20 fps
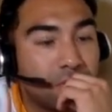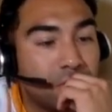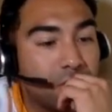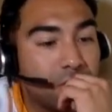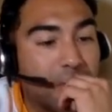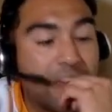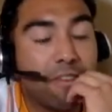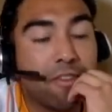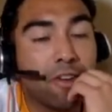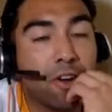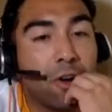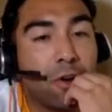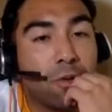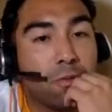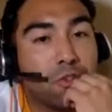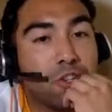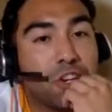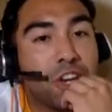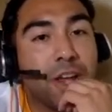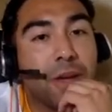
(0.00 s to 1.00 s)
They have a
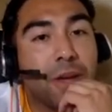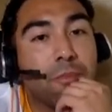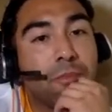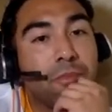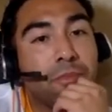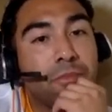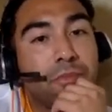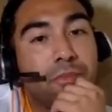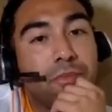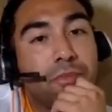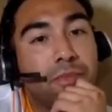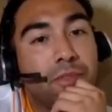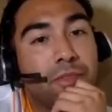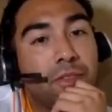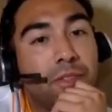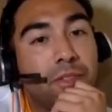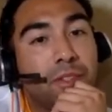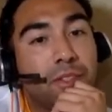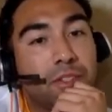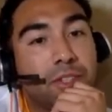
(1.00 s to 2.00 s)
home gym,
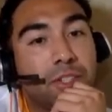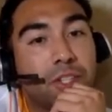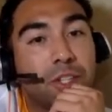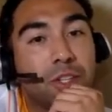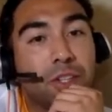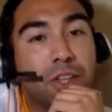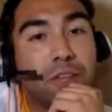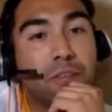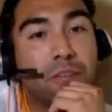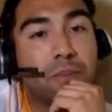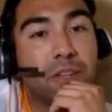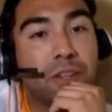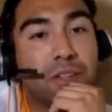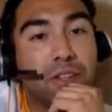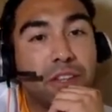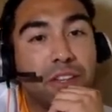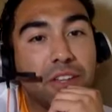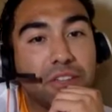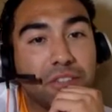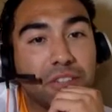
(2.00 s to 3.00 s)
so they've been
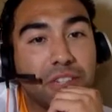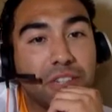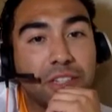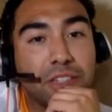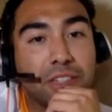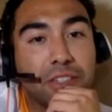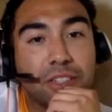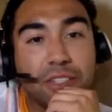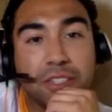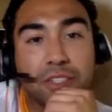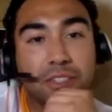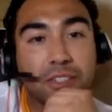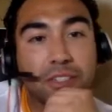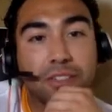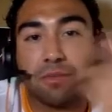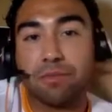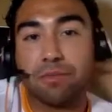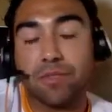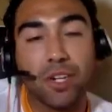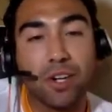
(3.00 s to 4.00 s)
lifting
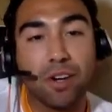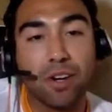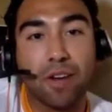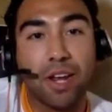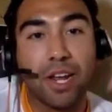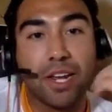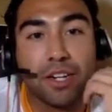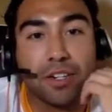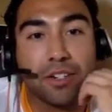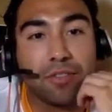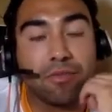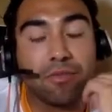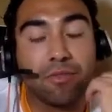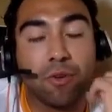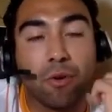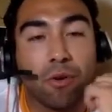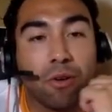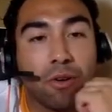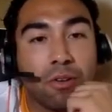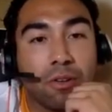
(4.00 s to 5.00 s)
since age
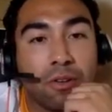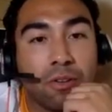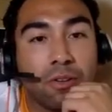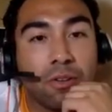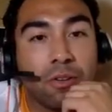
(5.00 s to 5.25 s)
4.